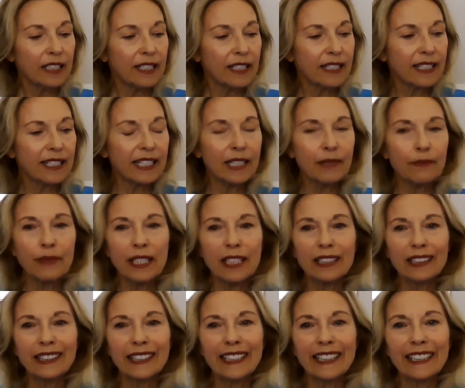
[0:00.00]

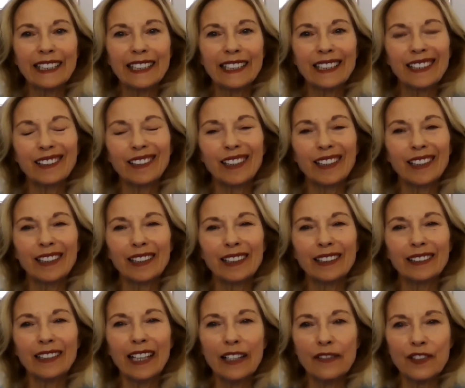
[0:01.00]
seemingly uh,
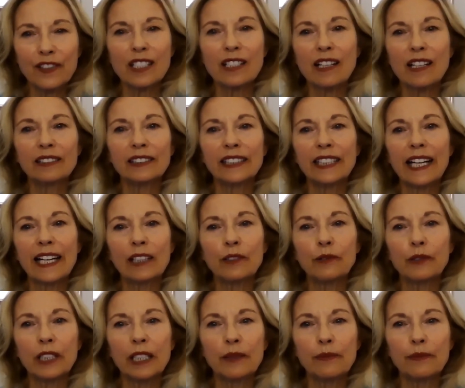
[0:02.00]
lifestyle
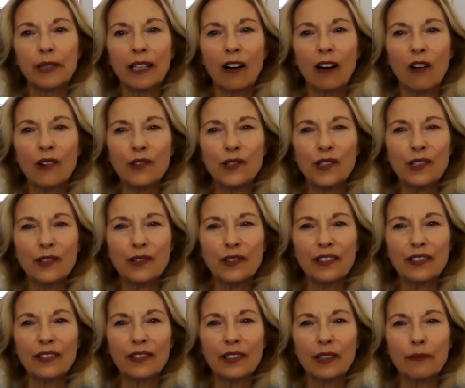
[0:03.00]
inequity, but also
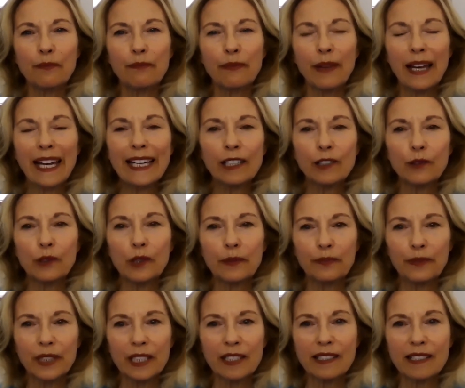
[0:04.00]
the, the
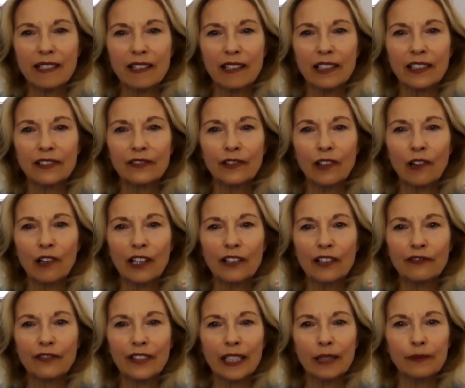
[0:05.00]
bankruptness of our
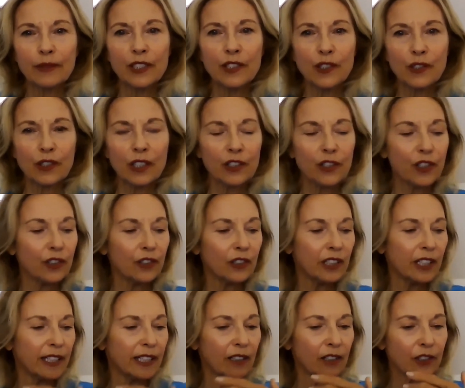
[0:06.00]
family structure
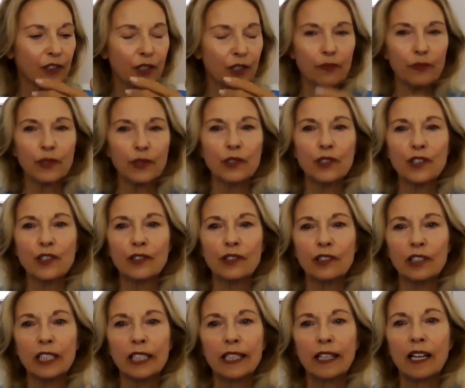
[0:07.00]
and our
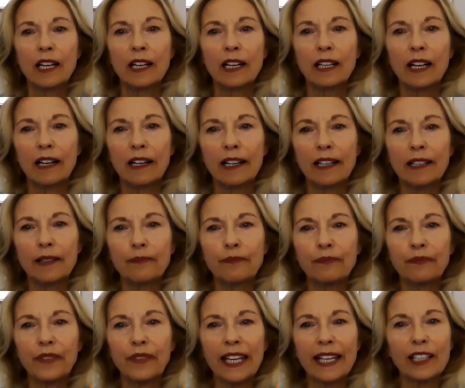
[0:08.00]
spiritual um,
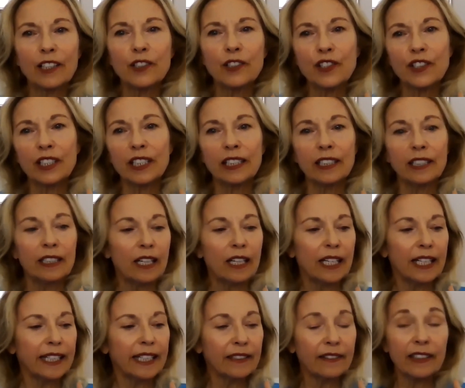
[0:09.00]
energy
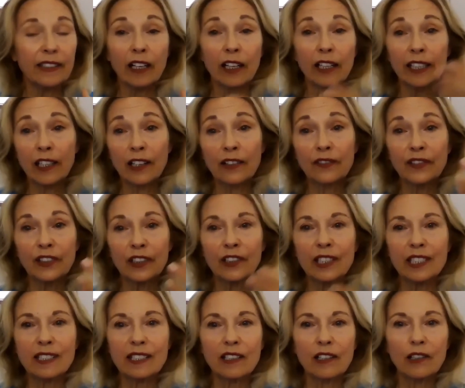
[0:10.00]
in, the, in our
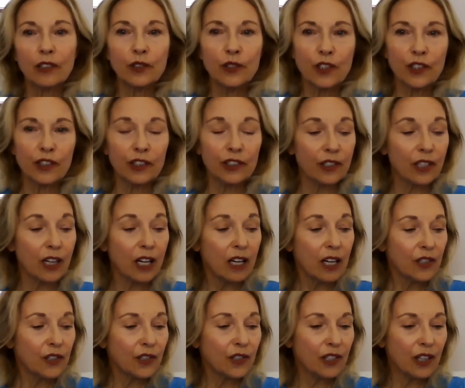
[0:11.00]
various cultures.
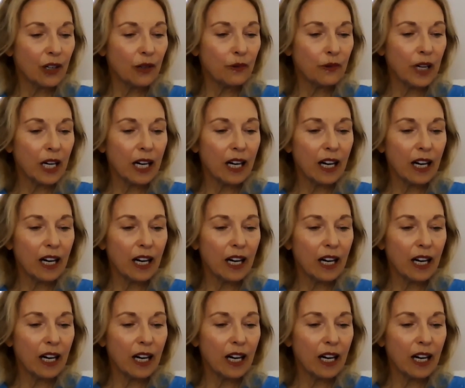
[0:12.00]
So,